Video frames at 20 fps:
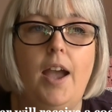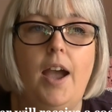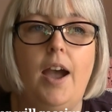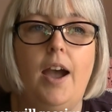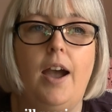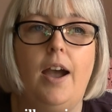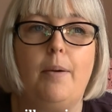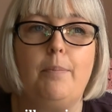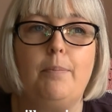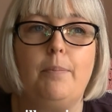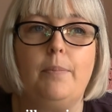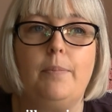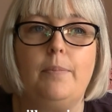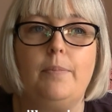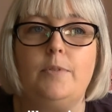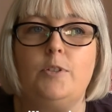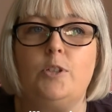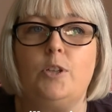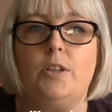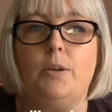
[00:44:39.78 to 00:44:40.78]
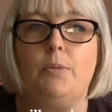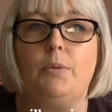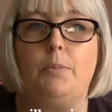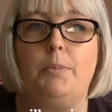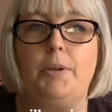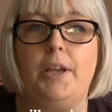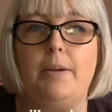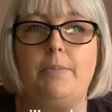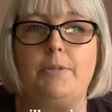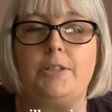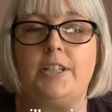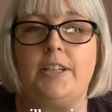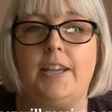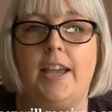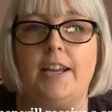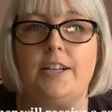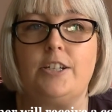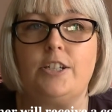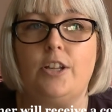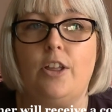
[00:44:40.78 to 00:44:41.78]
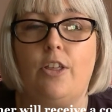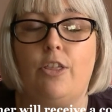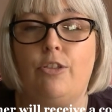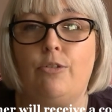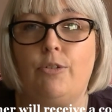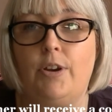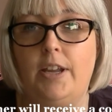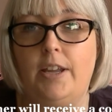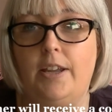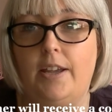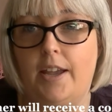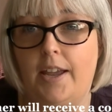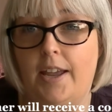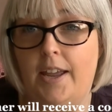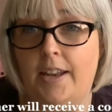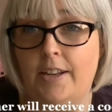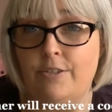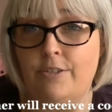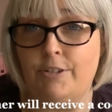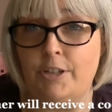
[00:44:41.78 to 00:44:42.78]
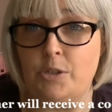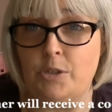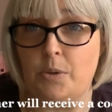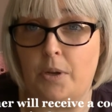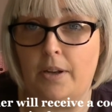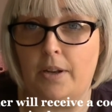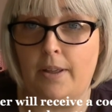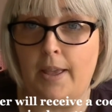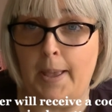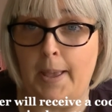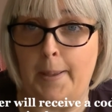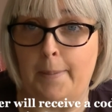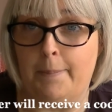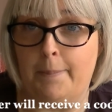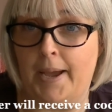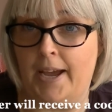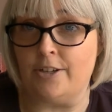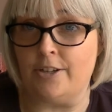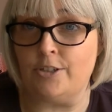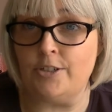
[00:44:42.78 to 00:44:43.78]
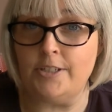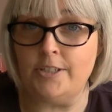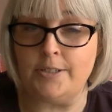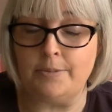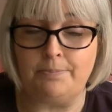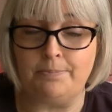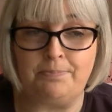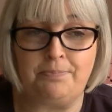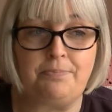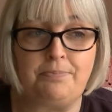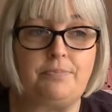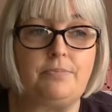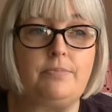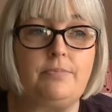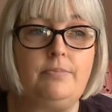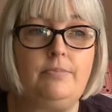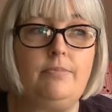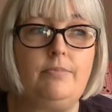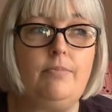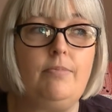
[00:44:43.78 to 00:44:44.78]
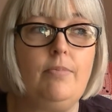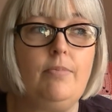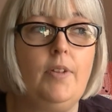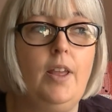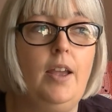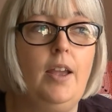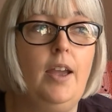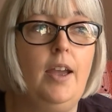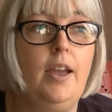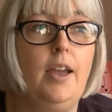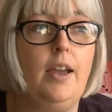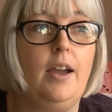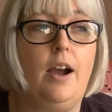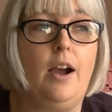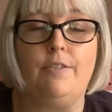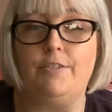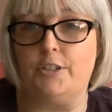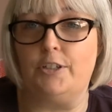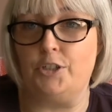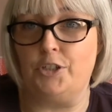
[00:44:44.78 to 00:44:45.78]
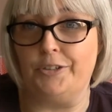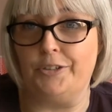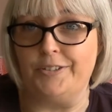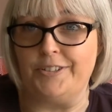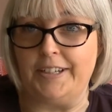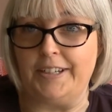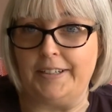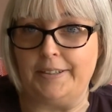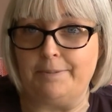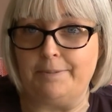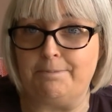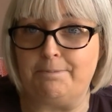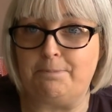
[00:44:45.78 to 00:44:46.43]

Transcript: Um, so they will be able to get three individual patterns uh, of their choosing